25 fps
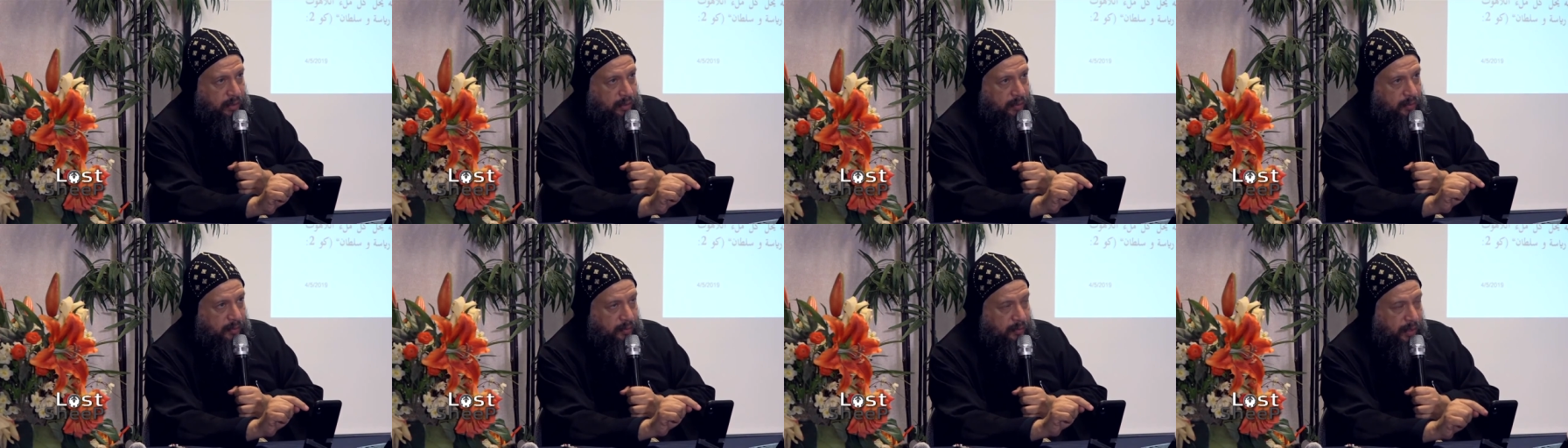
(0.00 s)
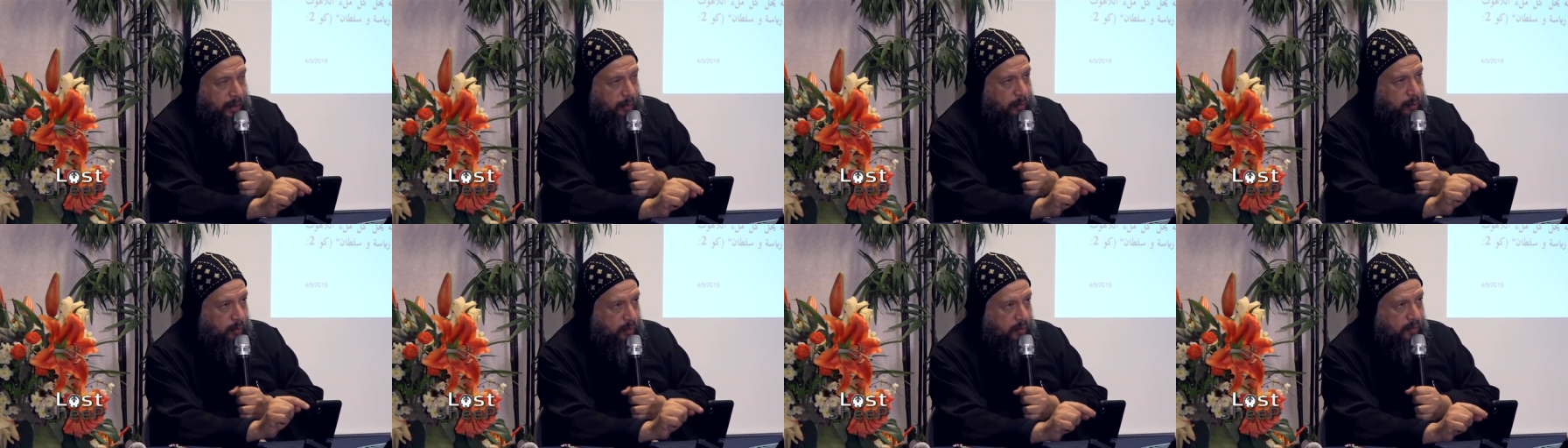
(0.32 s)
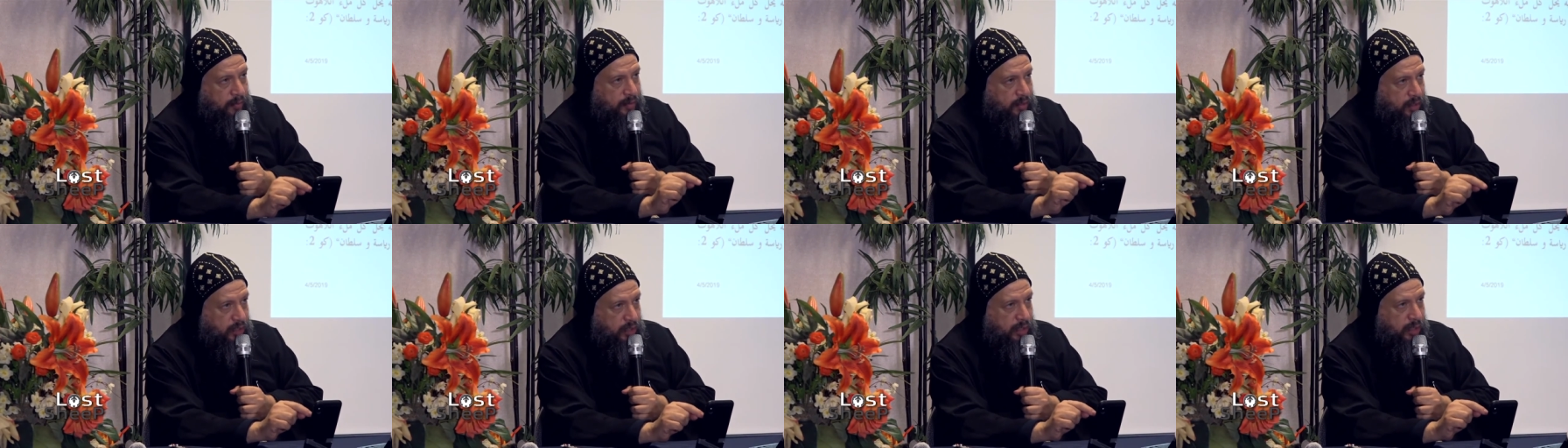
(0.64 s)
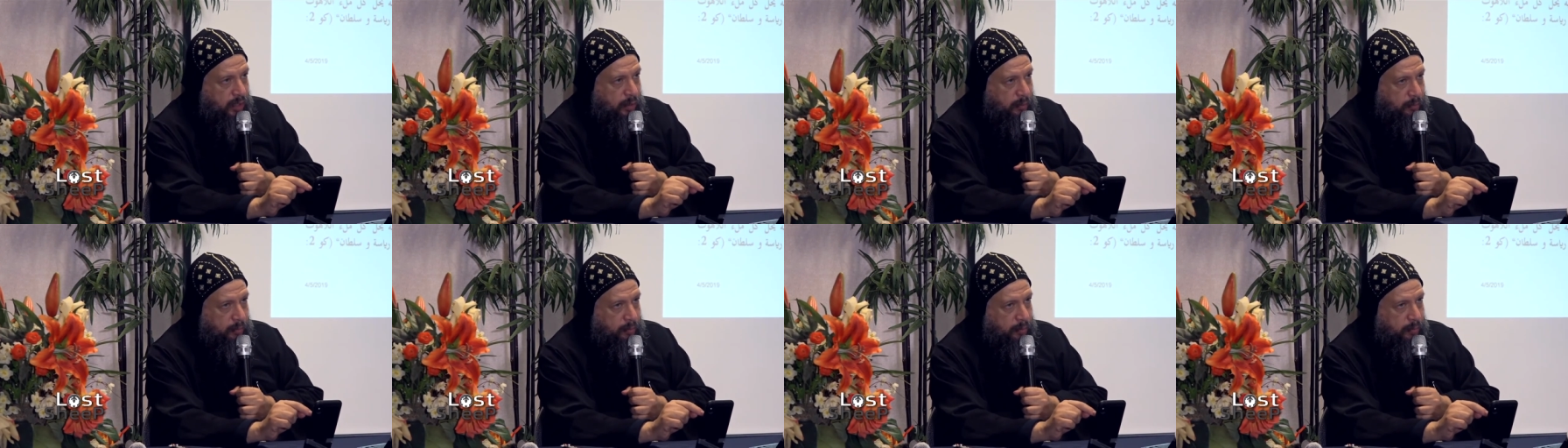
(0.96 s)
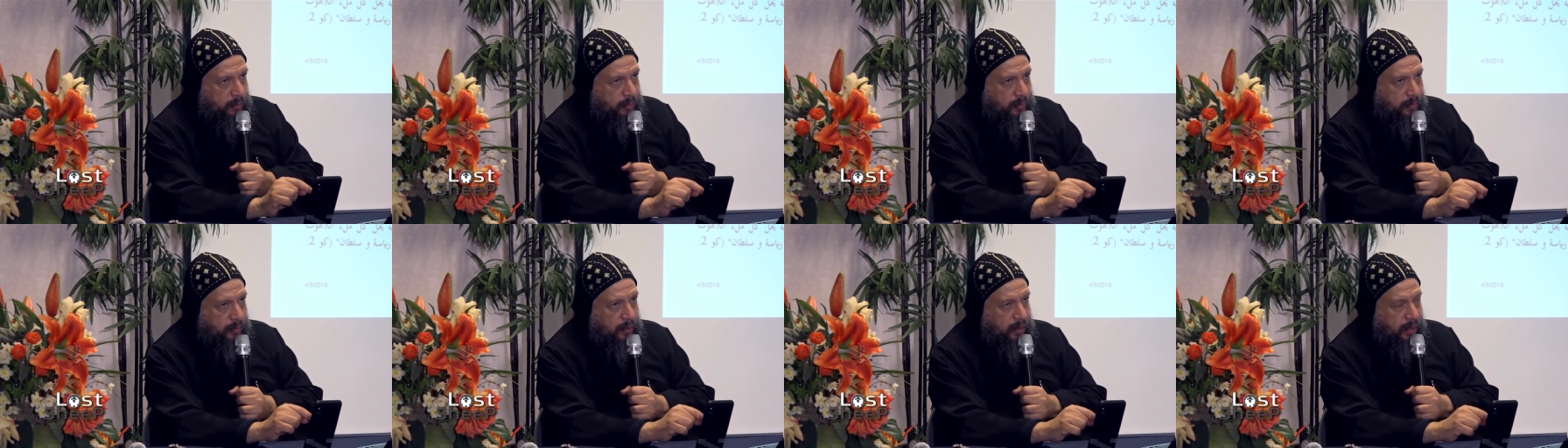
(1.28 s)
some lost sheep,
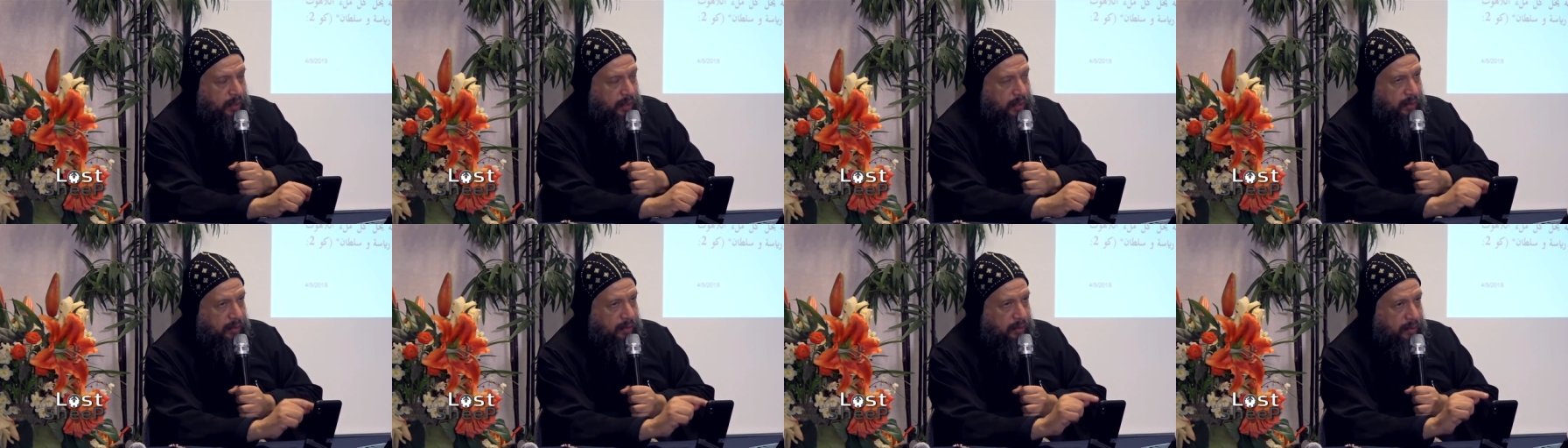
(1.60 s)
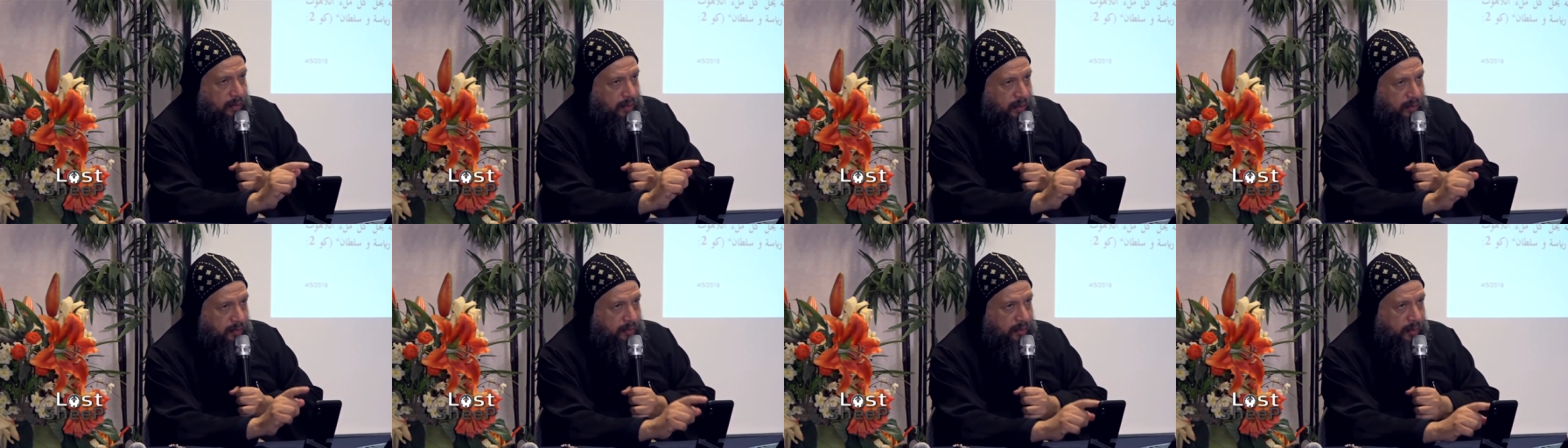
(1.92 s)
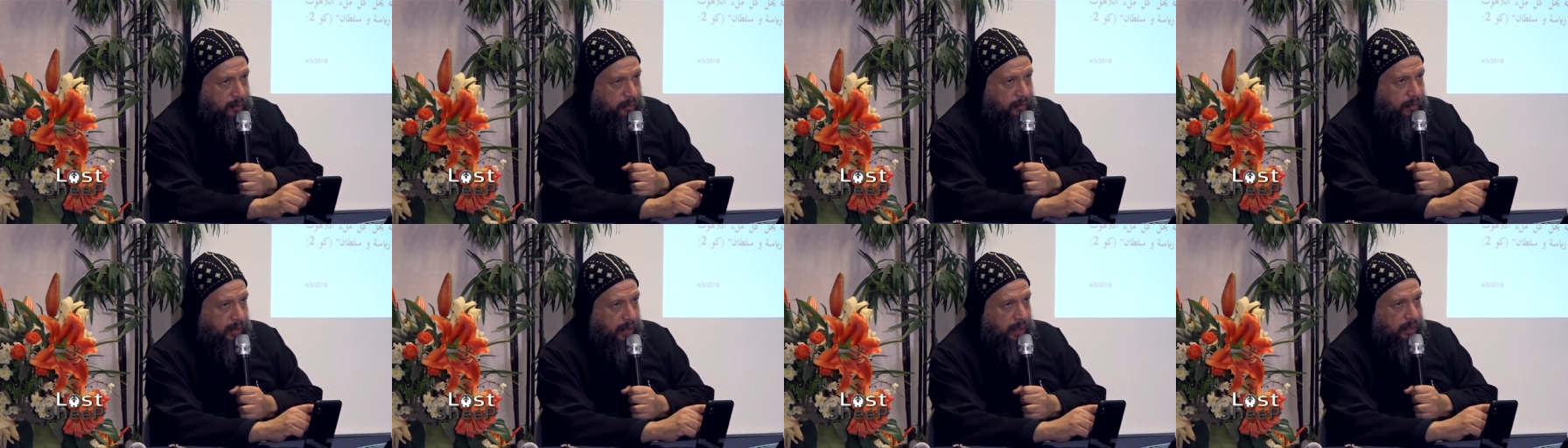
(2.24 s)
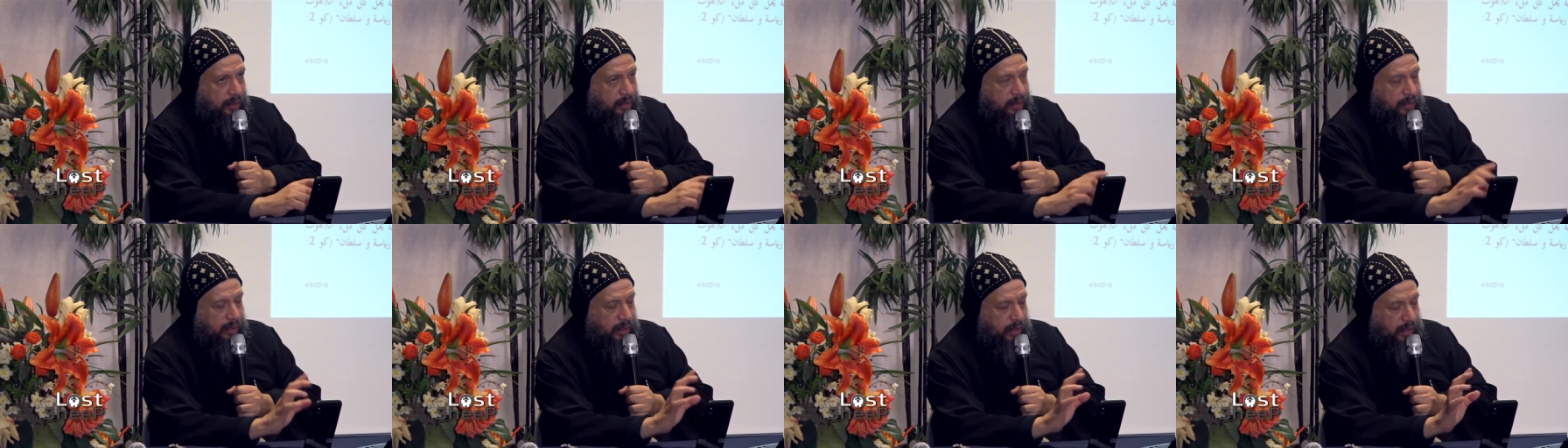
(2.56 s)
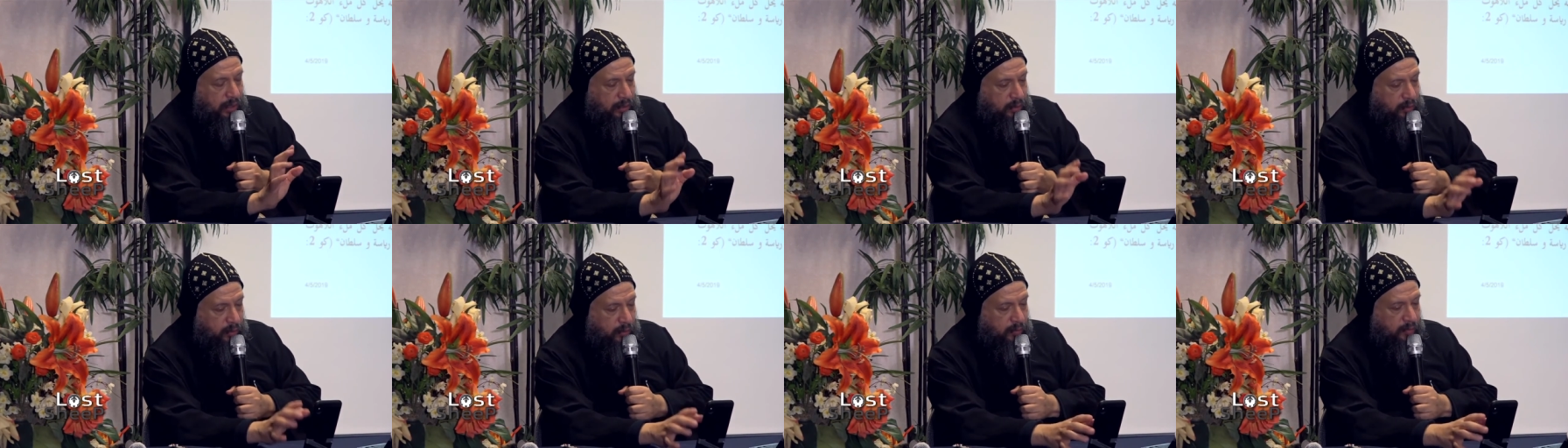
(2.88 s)
atheism and
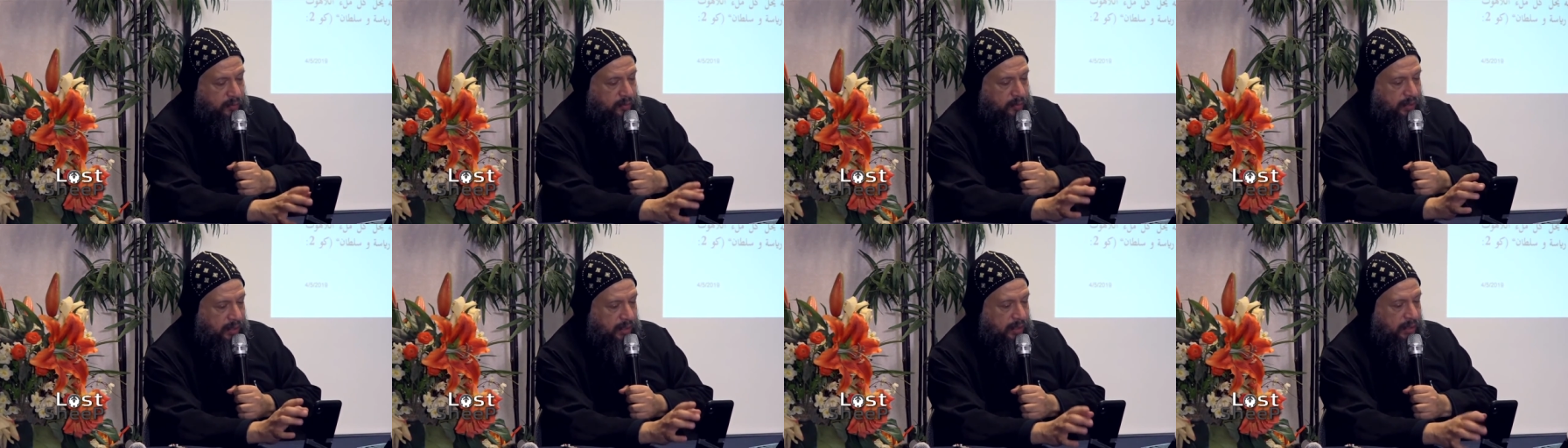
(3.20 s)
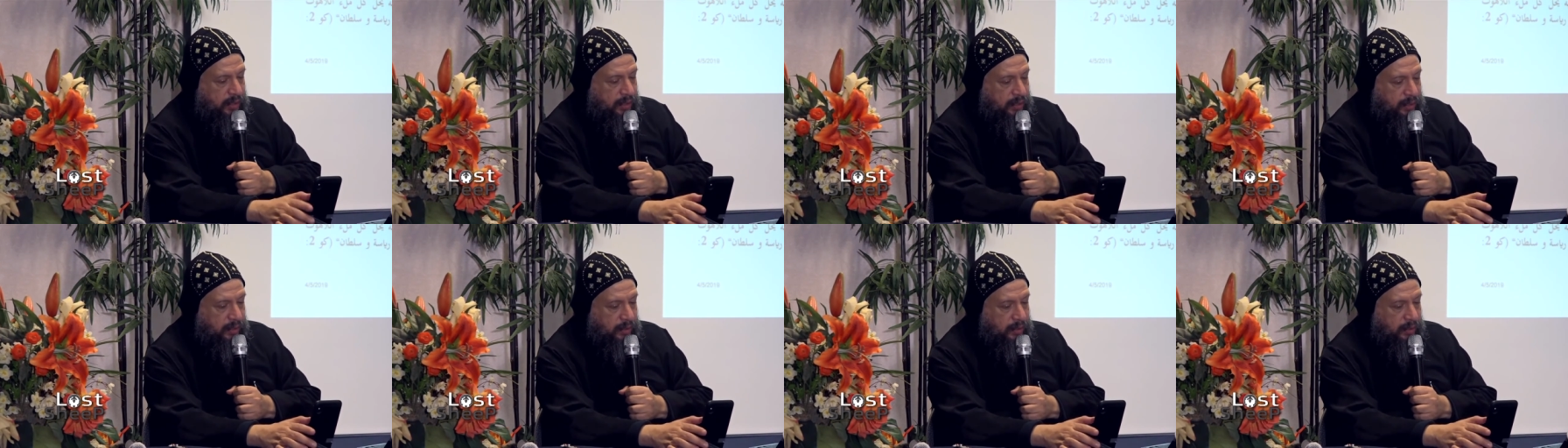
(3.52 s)
agnostic.